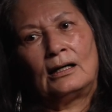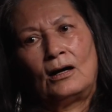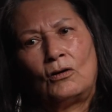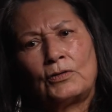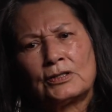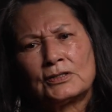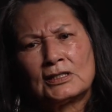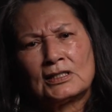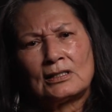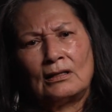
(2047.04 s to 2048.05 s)
Oh,
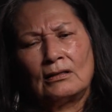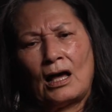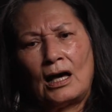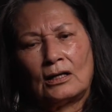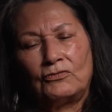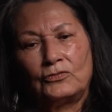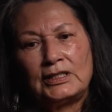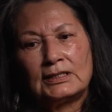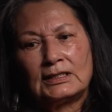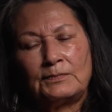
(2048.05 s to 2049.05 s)
there's a lot of
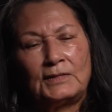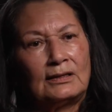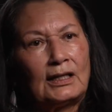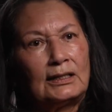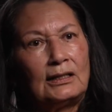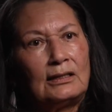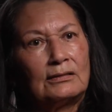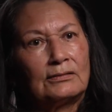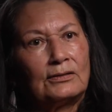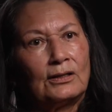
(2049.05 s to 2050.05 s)
wisdom that they need
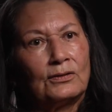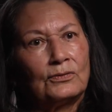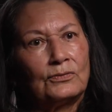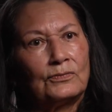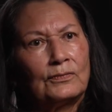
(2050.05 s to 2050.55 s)
to know.